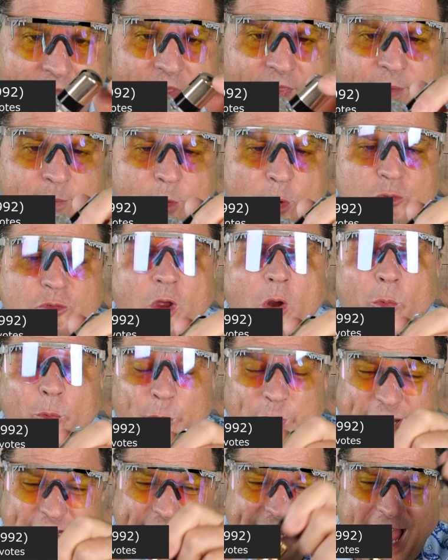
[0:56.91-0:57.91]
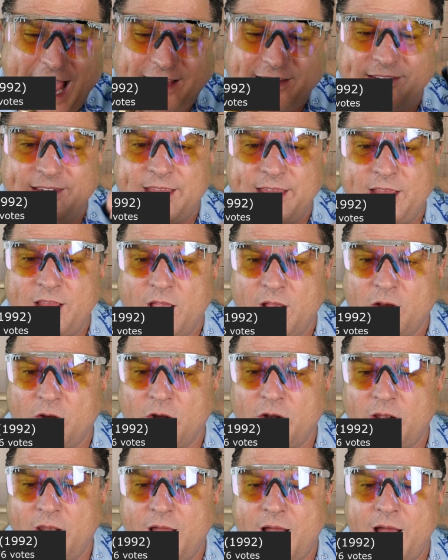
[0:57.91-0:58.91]
the most relaxing
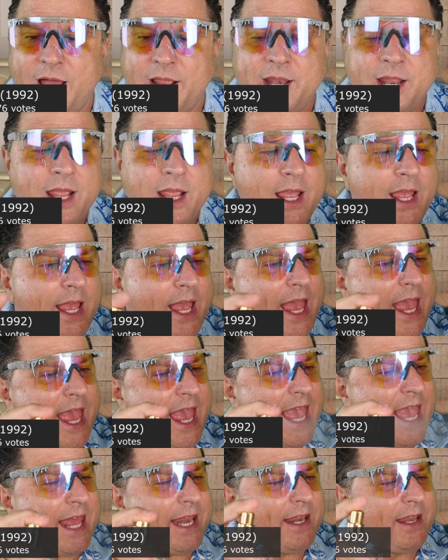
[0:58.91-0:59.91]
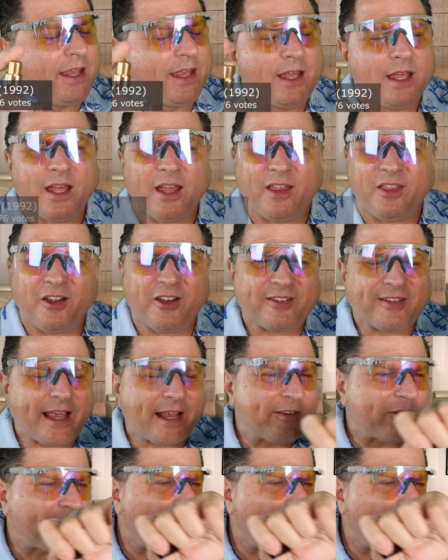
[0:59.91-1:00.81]
Guerlain. And there's like so